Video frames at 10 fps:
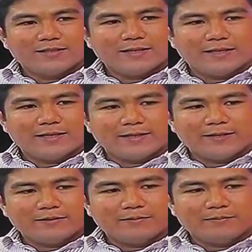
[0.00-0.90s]

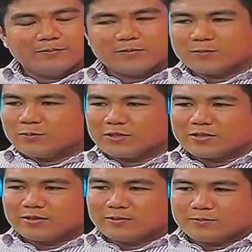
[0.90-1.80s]
And
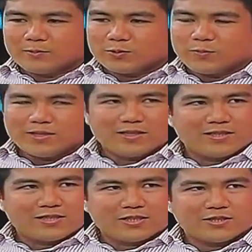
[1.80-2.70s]
once we made the
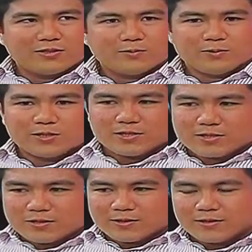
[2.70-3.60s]
decision, we
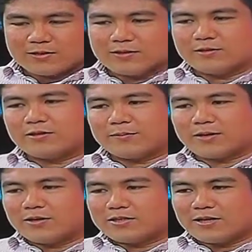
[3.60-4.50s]
just dropped
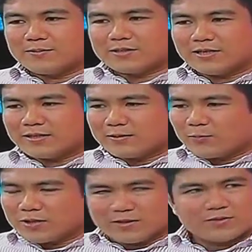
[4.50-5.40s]
our jobs and
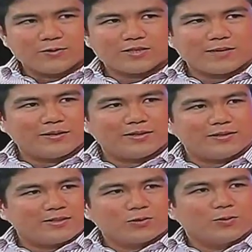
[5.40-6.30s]
went this full time, and
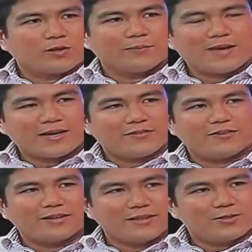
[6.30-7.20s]
they're still looking back
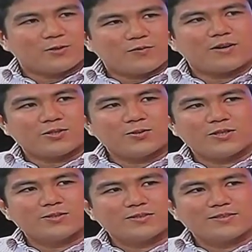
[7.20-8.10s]
after it. And so far, so good.